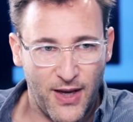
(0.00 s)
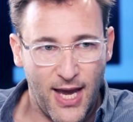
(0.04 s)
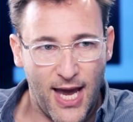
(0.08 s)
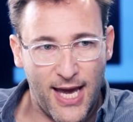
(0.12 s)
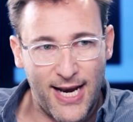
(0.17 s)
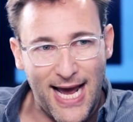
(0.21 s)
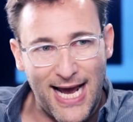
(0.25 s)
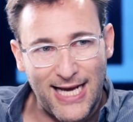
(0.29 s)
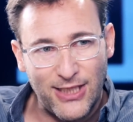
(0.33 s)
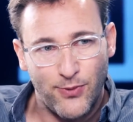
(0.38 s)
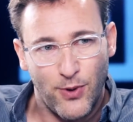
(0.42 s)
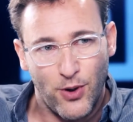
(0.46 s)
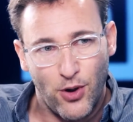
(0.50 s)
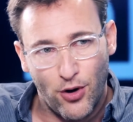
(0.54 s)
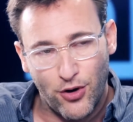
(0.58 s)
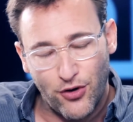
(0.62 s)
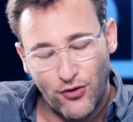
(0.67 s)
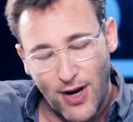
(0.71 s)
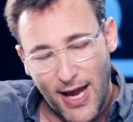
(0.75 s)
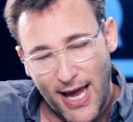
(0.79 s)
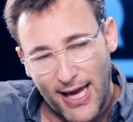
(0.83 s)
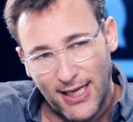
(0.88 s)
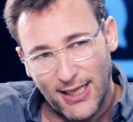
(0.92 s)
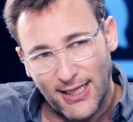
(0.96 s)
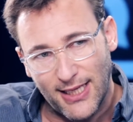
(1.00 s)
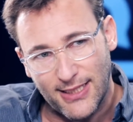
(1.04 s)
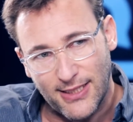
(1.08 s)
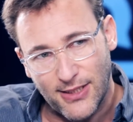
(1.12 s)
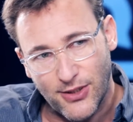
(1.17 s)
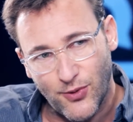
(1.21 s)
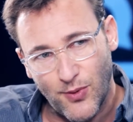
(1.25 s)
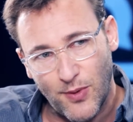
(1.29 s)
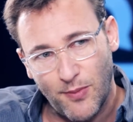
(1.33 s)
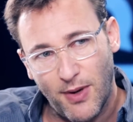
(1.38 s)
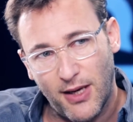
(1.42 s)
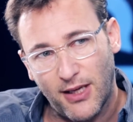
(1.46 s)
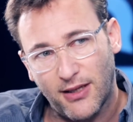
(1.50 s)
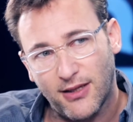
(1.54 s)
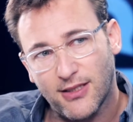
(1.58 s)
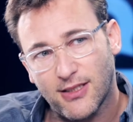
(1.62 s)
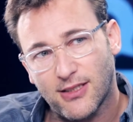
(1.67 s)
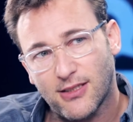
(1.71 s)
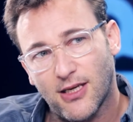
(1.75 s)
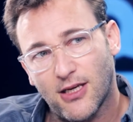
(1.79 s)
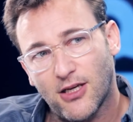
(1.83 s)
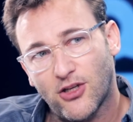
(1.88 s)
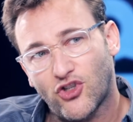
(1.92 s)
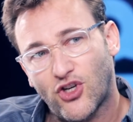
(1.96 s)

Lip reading: And as we go through adolescence, we make this